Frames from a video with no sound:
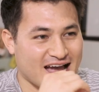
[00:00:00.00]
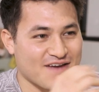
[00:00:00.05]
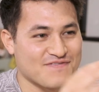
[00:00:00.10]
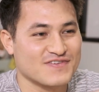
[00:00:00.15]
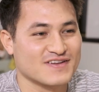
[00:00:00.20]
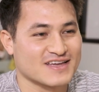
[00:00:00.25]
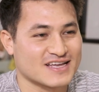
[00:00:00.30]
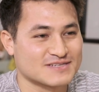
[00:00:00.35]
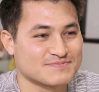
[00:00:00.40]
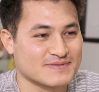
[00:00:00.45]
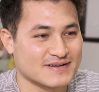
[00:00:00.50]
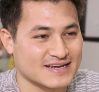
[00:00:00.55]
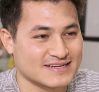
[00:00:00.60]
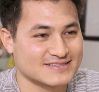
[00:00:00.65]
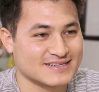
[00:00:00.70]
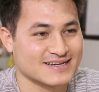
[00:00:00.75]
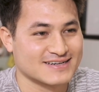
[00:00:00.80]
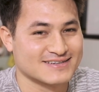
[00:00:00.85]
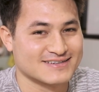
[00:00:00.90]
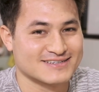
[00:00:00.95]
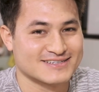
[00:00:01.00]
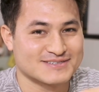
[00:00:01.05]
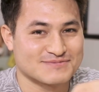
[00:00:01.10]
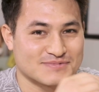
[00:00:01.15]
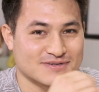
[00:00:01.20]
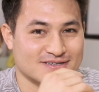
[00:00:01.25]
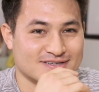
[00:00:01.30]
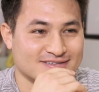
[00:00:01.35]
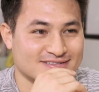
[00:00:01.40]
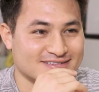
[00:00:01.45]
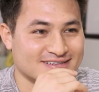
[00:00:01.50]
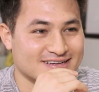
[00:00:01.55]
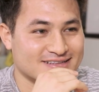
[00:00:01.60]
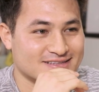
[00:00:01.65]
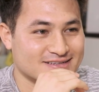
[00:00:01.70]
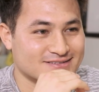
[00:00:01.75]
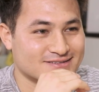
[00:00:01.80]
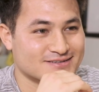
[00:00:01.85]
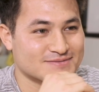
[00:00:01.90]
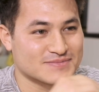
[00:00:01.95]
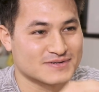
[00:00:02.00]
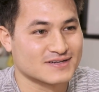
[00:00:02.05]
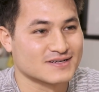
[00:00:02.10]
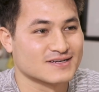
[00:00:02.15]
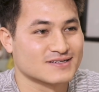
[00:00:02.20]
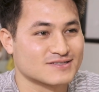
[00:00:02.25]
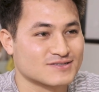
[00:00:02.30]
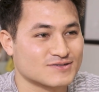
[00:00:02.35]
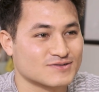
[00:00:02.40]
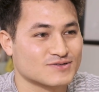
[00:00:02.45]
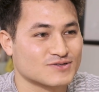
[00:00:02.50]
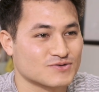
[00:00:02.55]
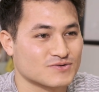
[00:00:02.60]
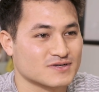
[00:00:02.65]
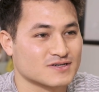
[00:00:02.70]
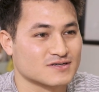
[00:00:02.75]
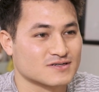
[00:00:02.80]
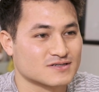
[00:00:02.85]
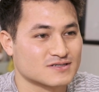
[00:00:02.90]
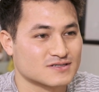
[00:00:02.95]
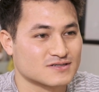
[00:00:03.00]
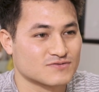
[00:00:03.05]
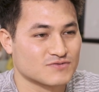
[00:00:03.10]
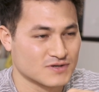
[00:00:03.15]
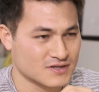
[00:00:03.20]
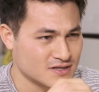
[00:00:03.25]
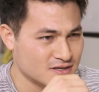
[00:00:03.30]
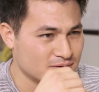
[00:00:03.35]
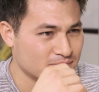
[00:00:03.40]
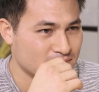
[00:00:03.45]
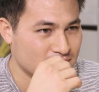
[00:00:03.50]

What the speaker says: I feel like it's been like 10 years, but I think it's only been like 2, 3 years. Really?